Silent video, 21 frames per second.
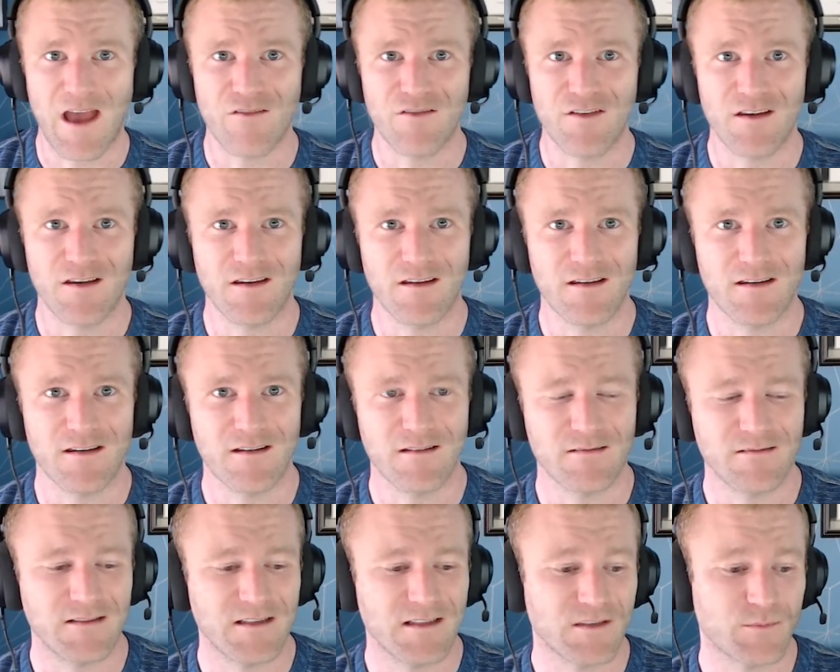having a
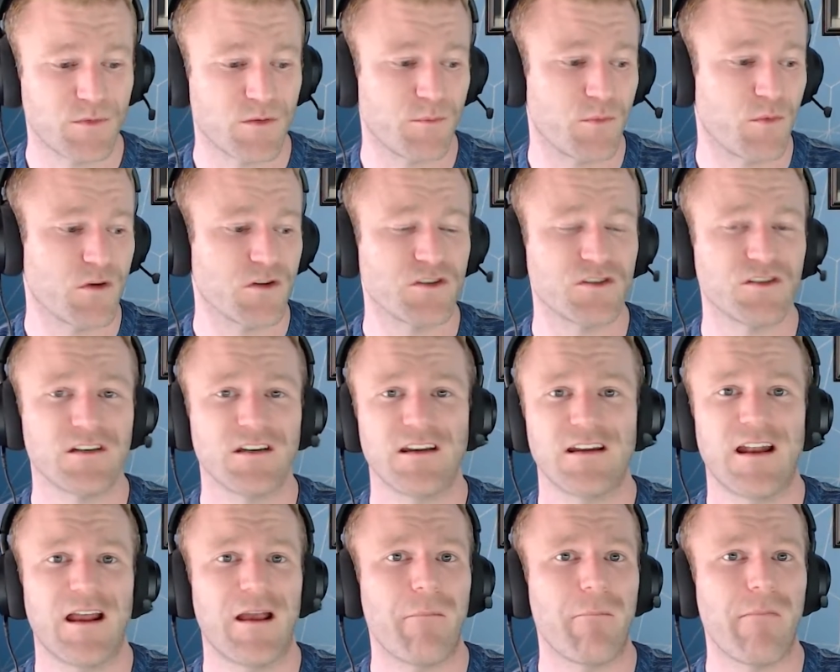
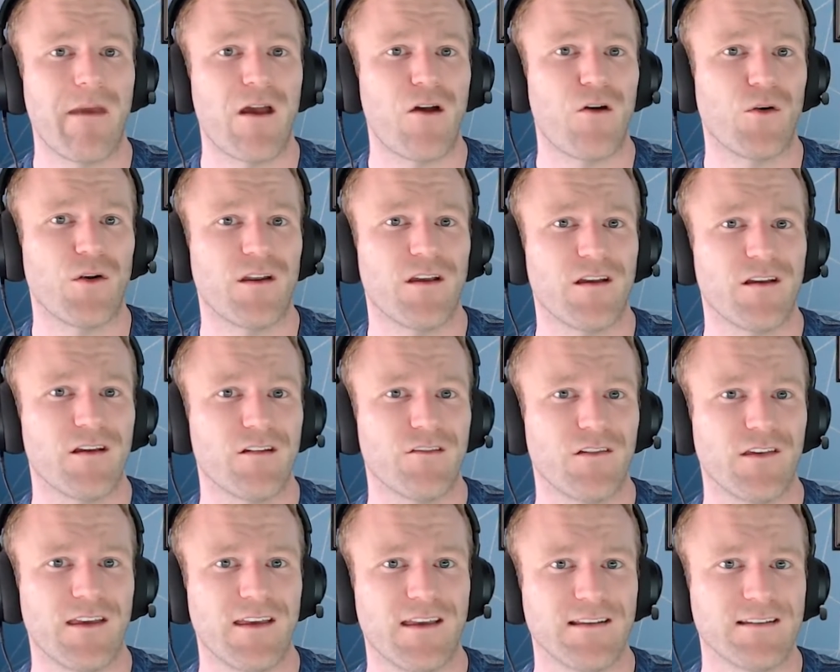disproportionate amount
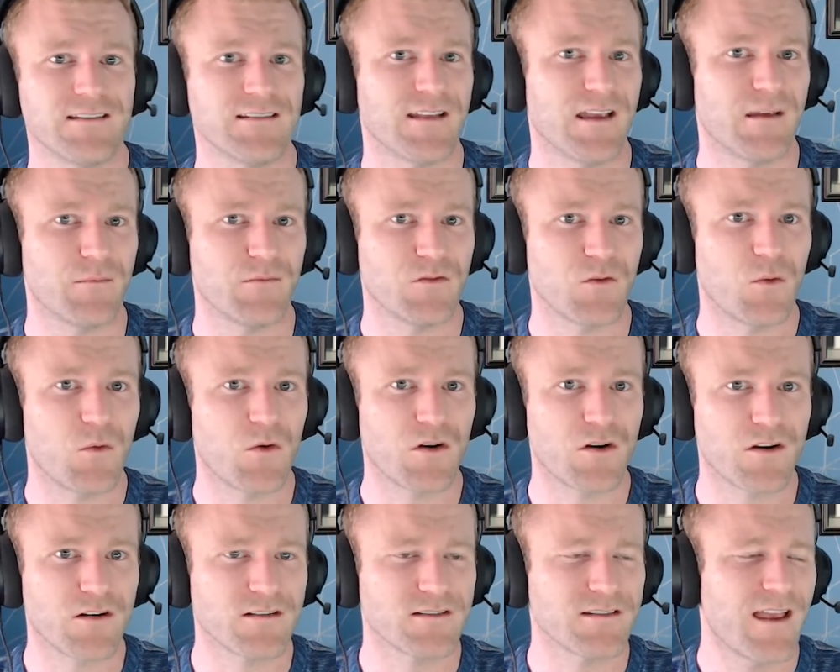of exempt
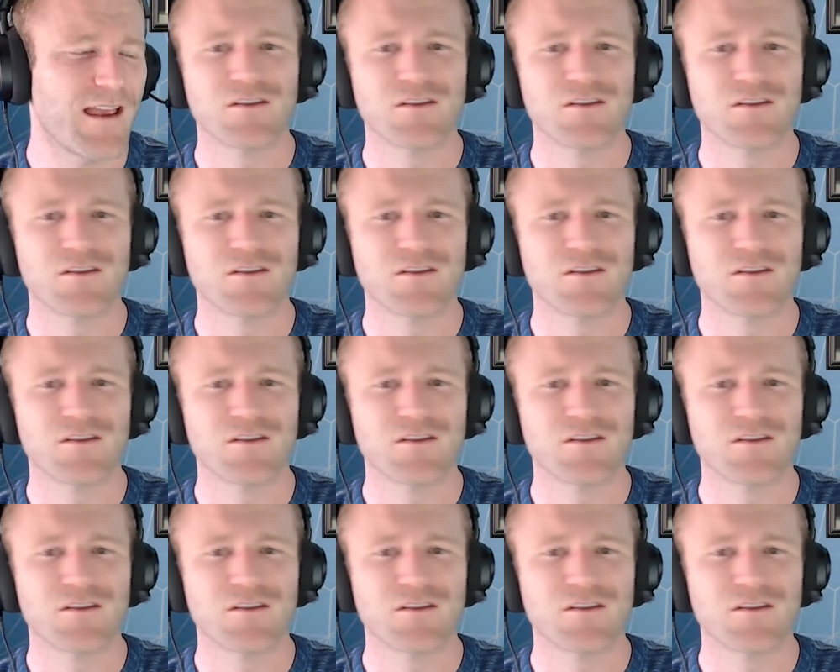orders.